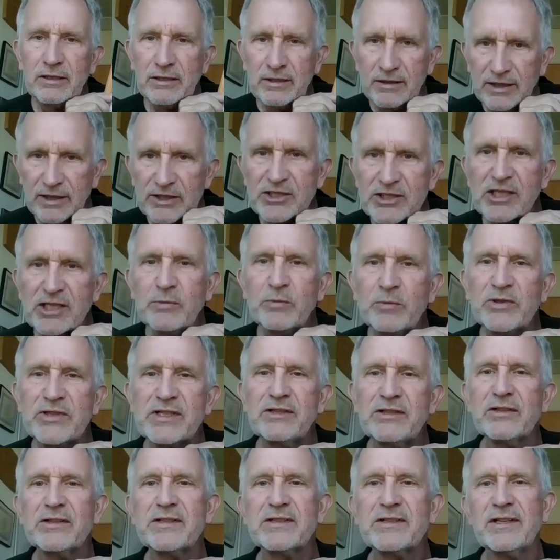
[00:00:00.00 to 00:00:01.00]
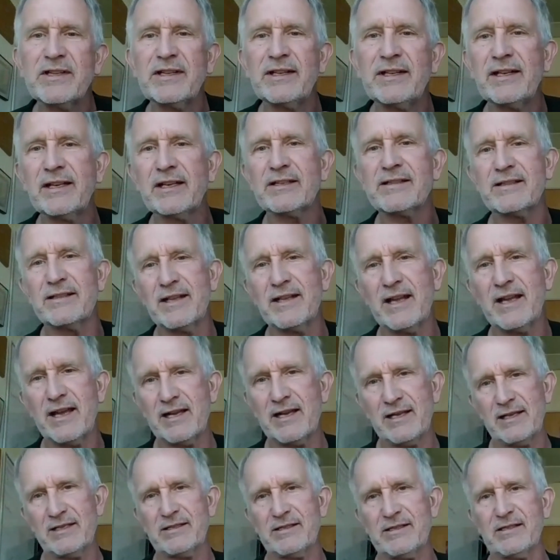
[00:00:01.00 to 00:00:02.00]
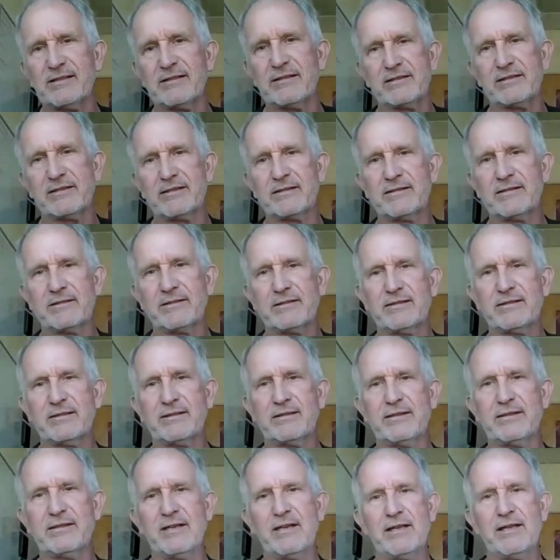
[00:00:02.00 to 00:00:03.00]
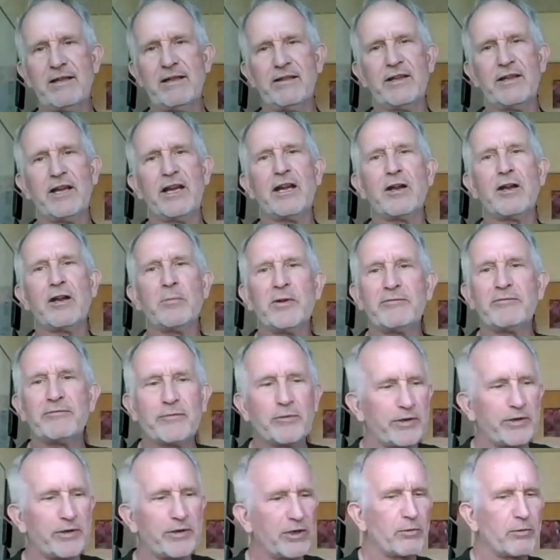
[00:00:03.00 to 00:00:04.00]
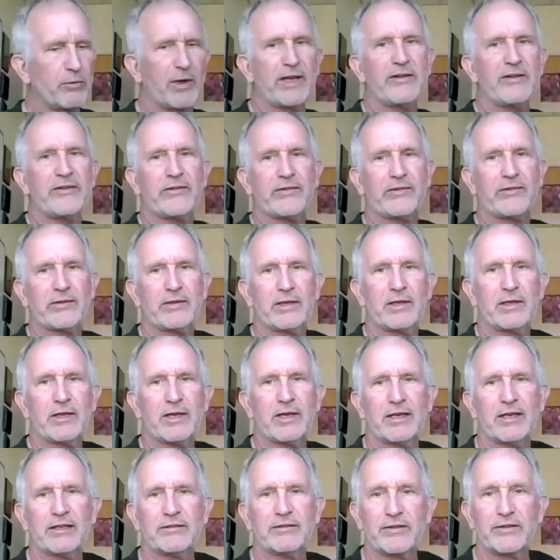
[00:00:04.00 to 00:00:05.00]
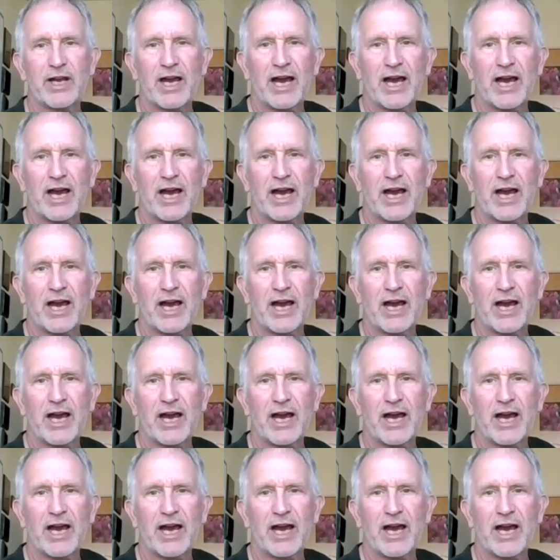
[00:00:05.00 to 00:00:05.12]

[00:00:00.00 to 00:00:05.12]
that she was still sending us, "Not us." There, but for the grace of